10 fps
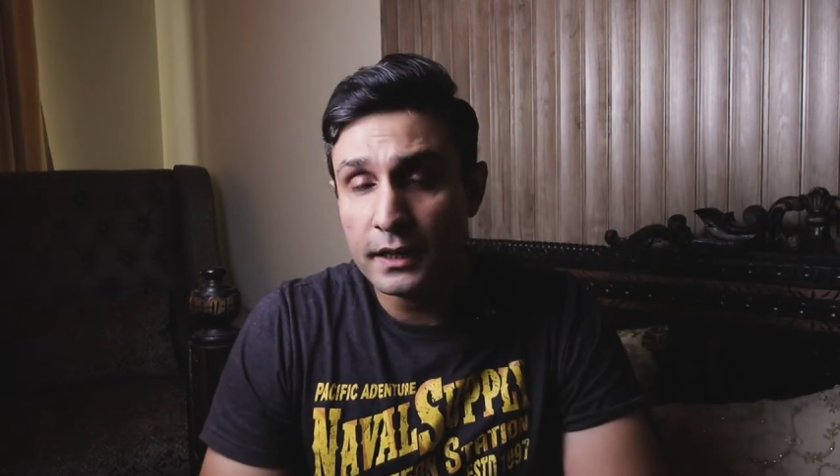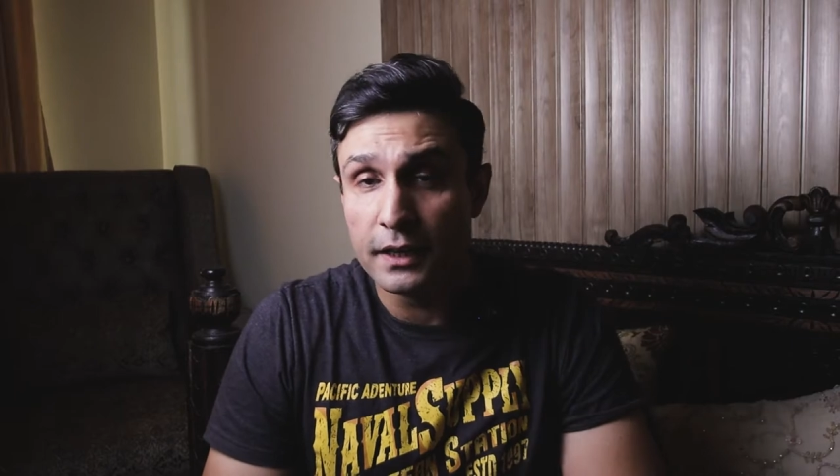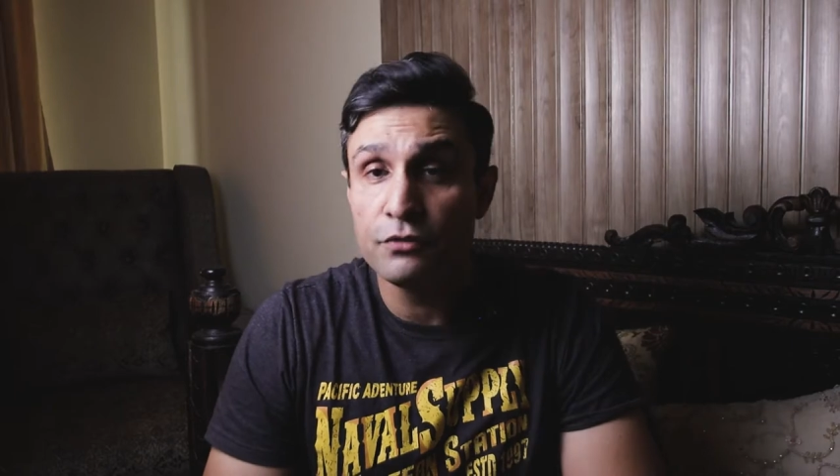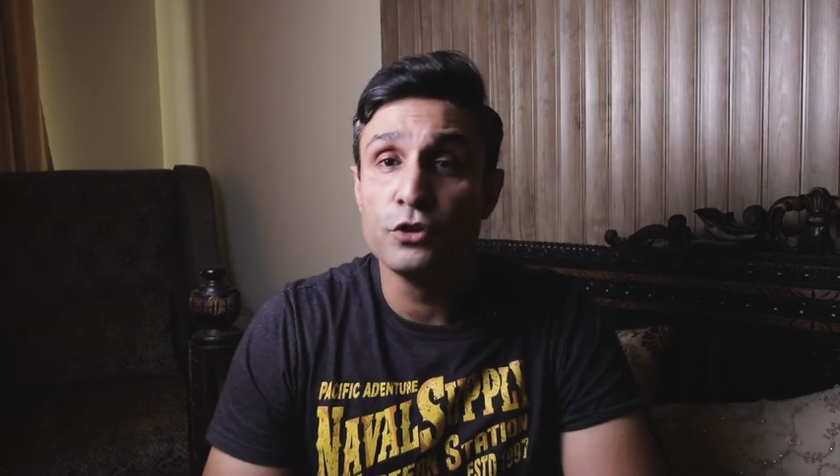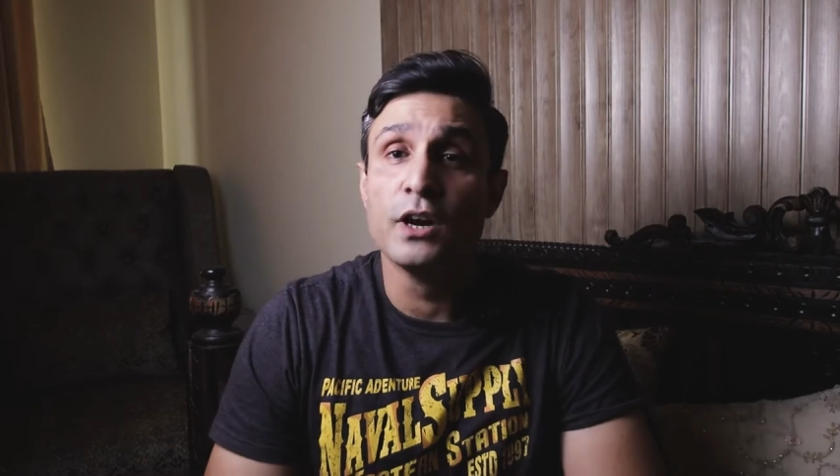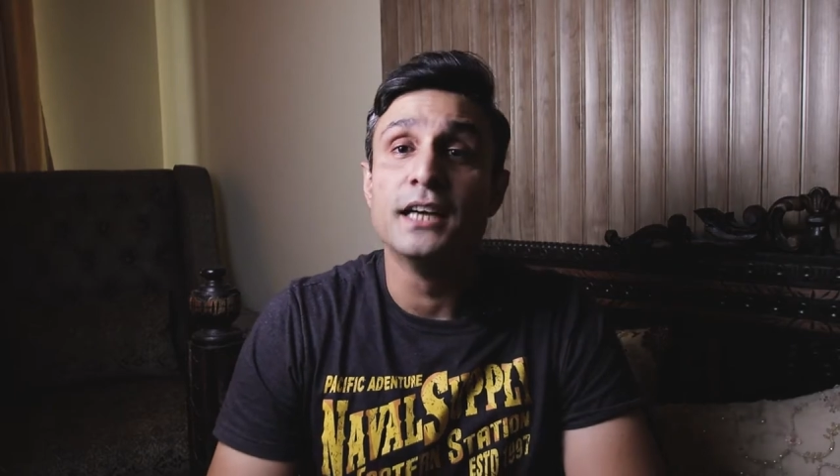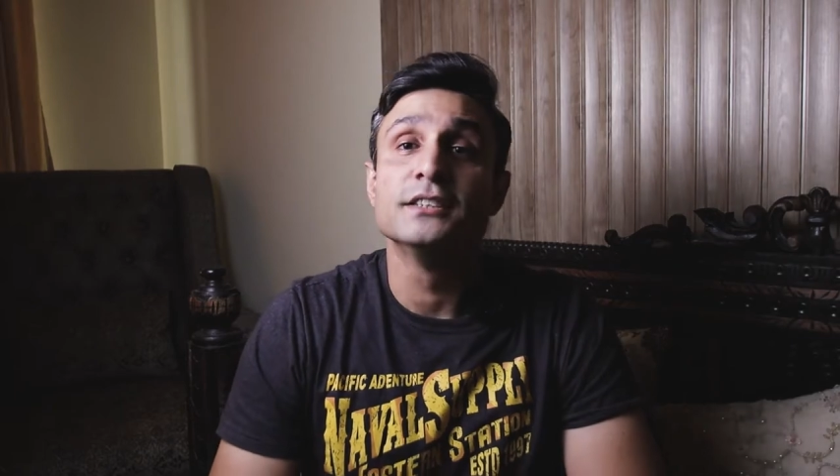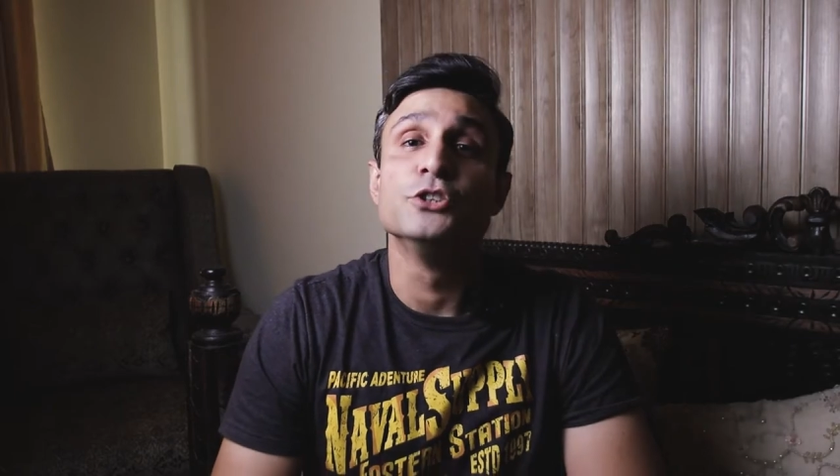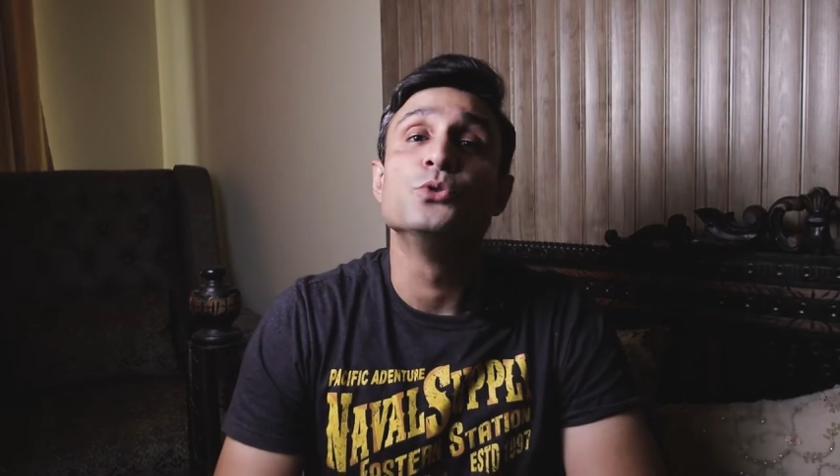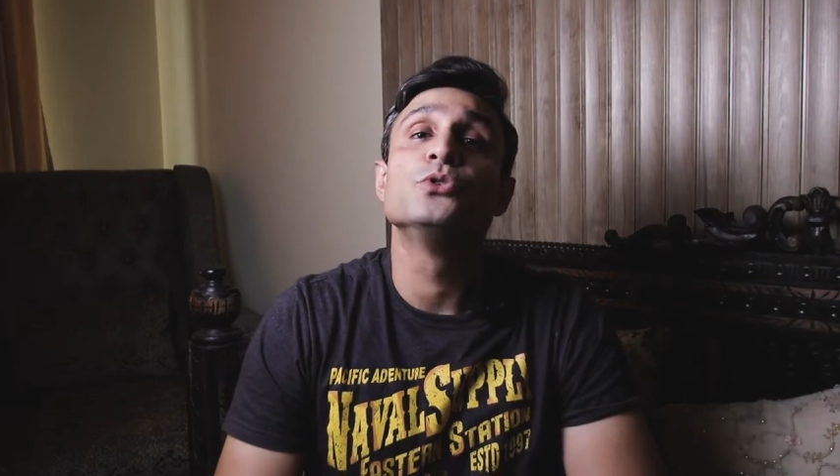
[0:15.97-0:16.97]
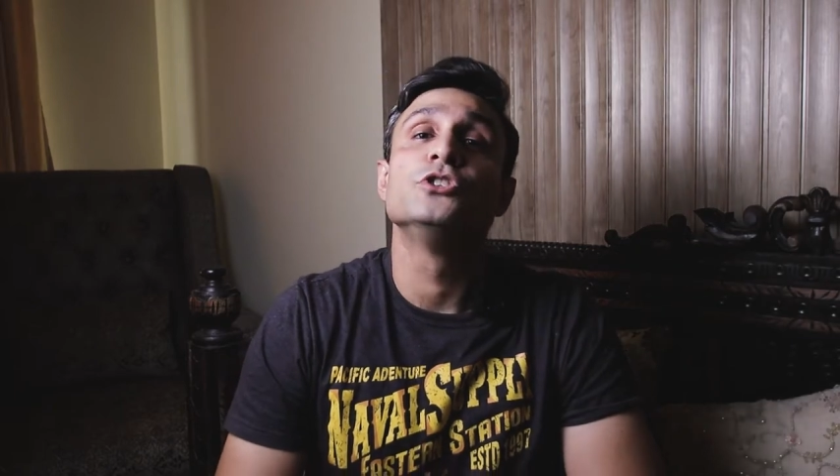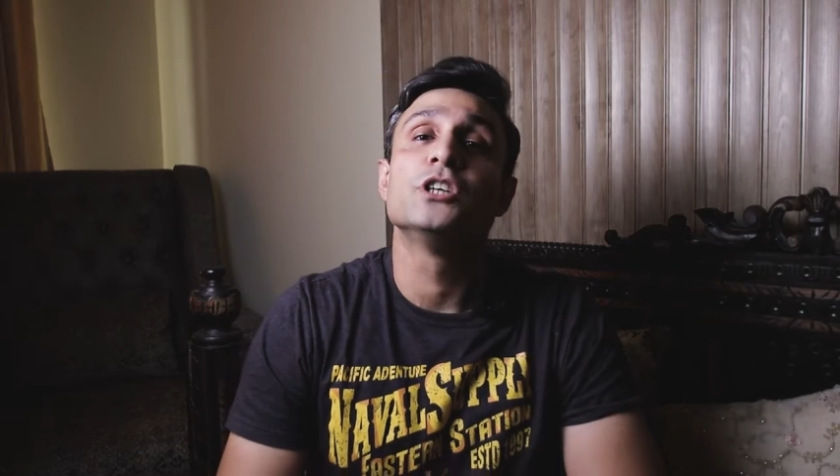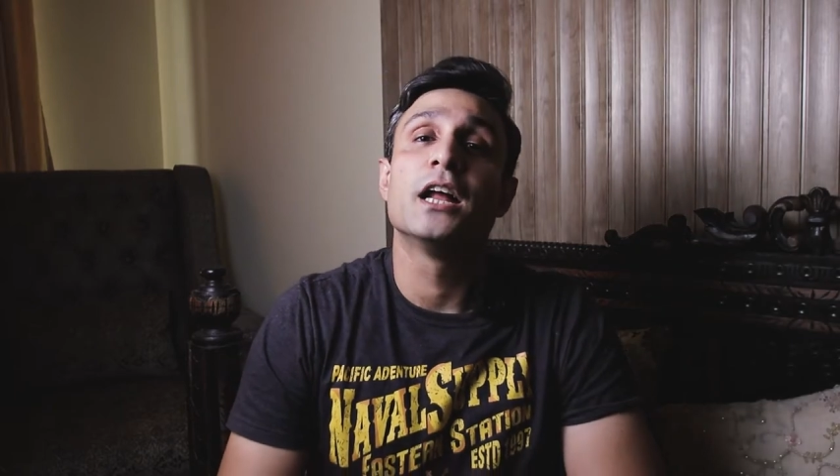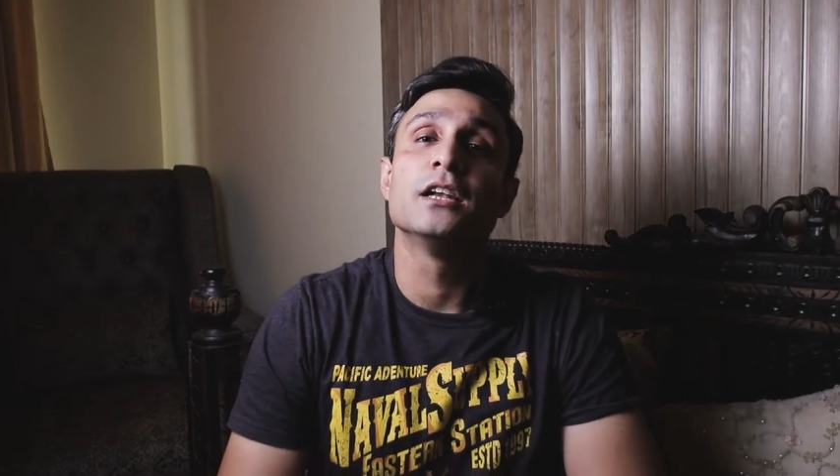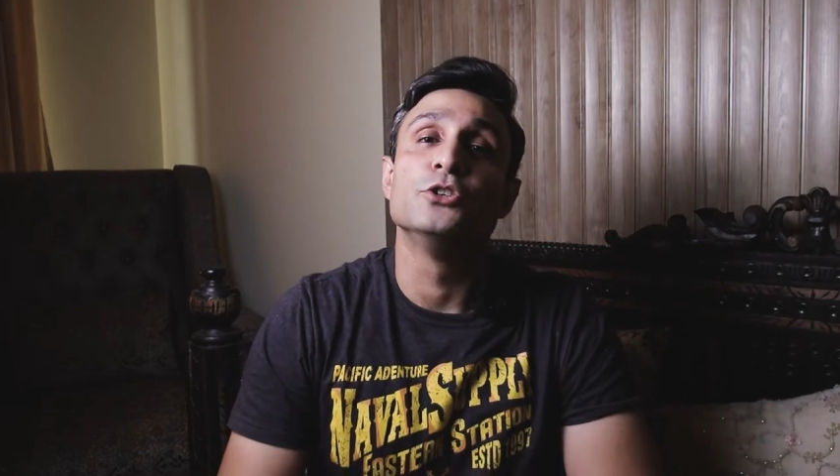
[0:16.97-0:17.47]
If you guys are new to the
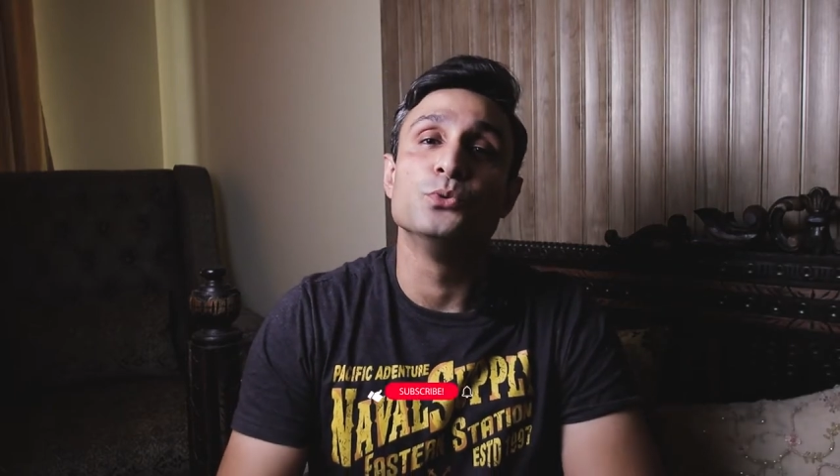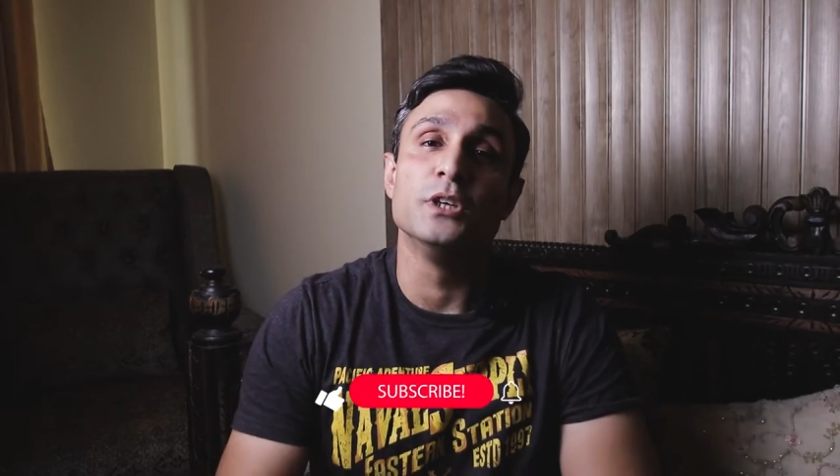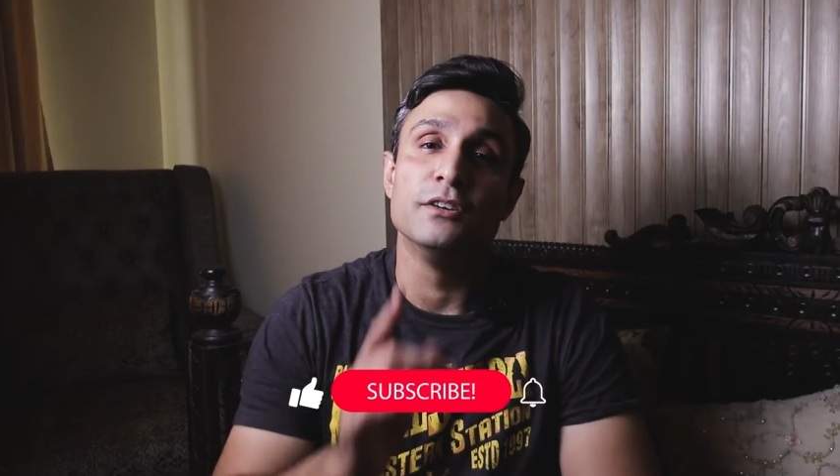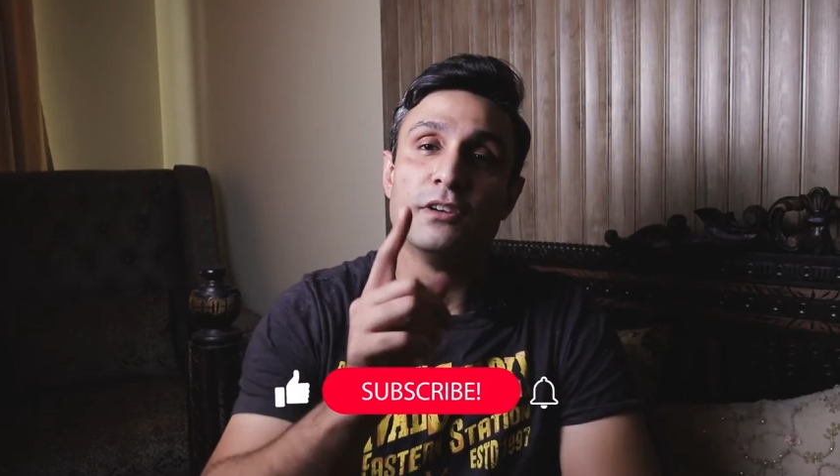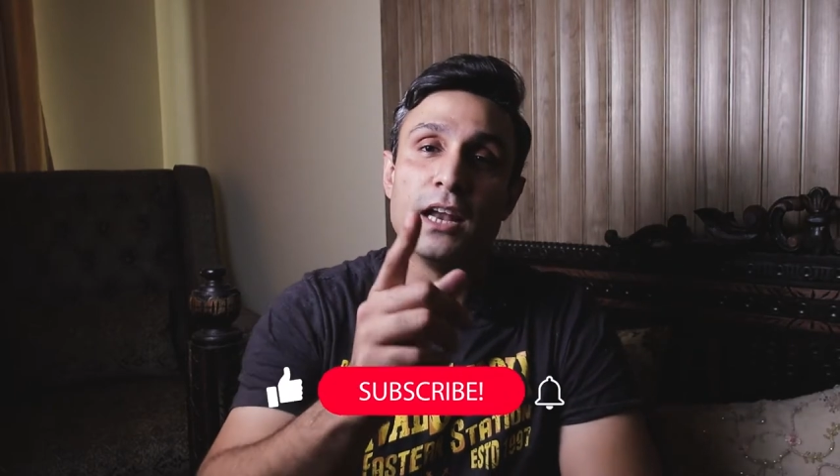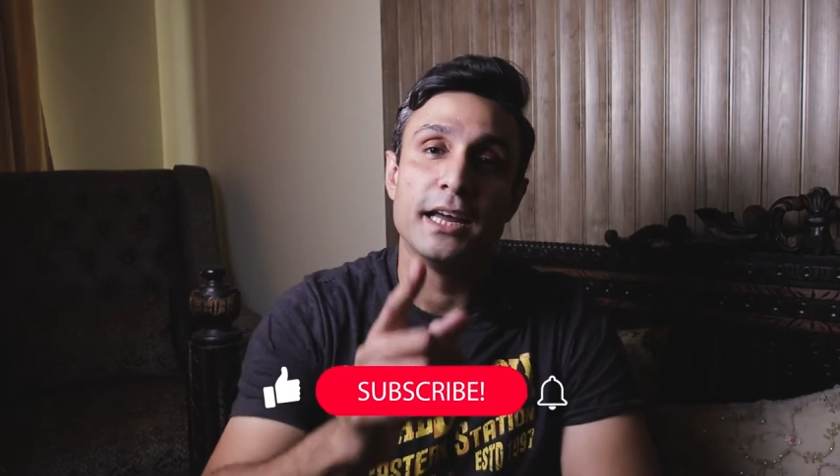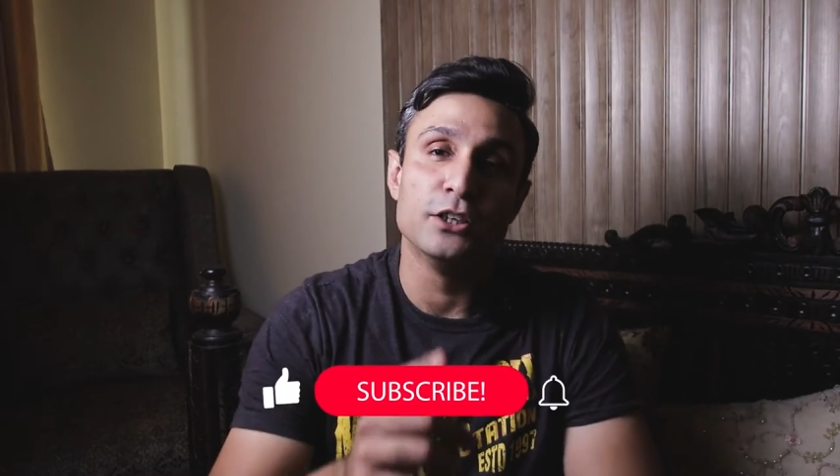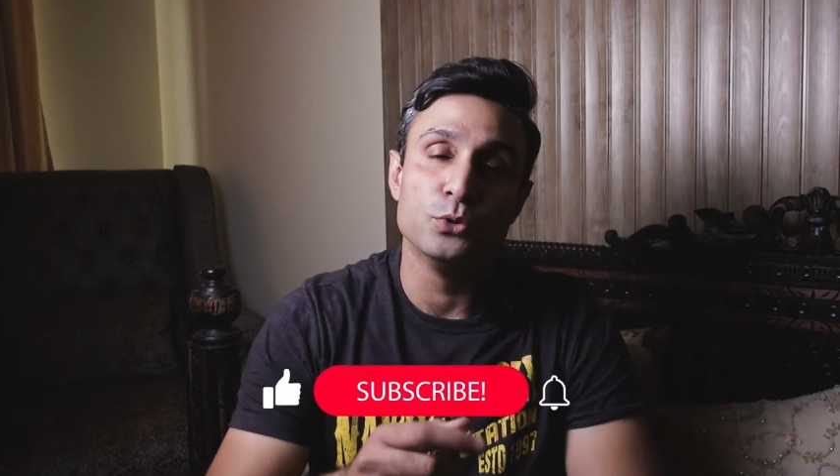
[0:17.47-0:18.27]
channel, do leave a like,